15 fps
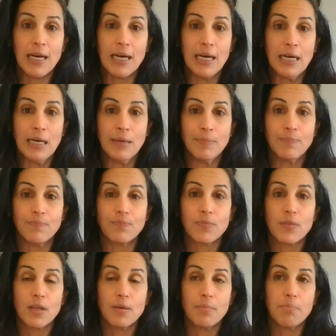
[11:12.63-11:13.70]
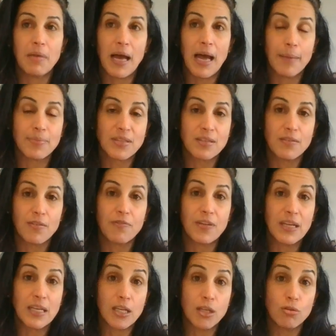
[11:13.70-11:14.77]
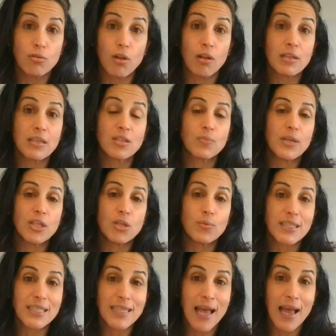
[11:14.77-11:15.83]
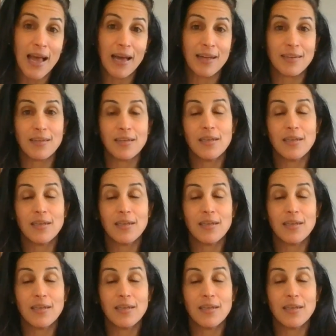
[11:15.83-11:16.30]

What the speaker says: Um, Perhaps feeding you lollies when you were sad.